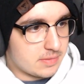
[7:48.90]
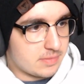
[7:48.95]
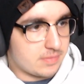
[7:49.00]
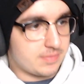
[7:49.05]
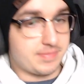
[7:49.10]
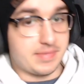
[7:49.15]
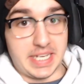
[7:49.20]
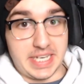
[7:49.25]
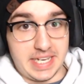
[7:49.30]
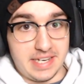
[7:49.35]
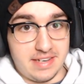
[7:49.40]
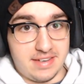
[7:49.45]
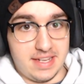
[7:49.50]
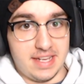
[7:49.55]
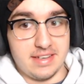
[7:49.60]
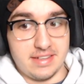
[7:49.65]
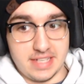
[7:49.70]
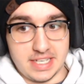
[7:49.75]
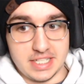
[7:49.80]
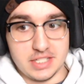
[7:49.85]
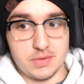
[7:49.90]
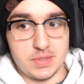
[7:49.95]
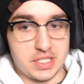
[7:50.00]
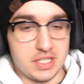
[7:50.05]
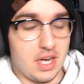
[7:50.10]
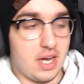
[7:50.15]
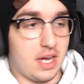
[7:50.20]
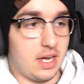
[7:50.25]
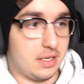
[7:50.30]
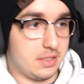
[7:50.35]
And he didn't, as we
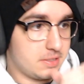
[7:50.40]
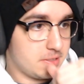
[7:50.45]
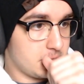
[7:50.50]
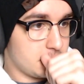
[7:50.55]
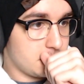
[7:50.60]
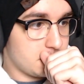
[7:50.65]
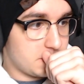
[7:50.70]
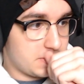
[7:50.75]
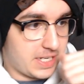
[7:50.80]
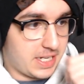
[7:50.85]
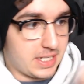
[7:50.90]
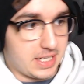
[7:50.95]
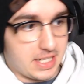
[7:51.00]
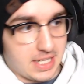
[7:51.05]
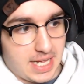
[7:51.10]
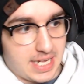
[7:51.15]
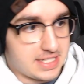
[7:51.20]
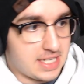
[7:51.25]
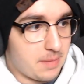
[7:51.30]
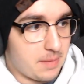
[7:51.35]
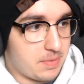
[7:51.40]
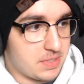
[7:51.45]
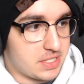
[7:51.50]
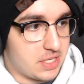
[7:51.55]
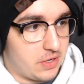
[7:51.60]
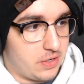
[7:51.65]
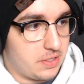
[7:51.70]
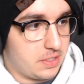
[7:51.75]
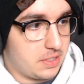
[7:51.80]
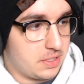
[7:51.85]
saw in the last
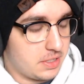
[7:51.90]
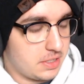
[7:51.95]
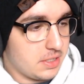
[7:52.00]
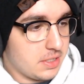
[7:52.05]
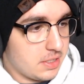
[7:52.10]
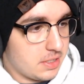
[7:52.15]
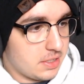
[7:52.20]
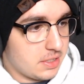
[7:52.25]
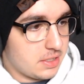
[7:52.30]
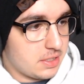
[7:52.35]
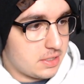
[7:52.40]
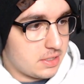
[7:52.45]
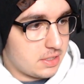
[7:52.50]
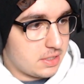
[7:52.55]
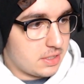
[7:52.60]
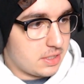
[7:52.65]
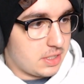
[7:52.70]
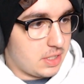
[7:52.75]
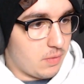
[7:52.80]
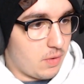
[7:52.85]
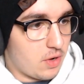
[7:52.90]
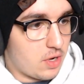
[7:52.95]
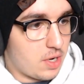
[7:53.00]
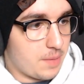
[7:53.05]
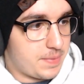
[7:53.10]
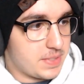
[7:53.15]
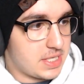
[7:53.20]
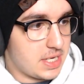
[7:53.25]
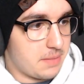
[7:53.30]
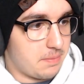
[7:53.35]
episode. He woke up
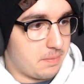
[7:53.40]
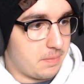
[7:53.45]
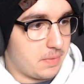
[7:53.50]
as him.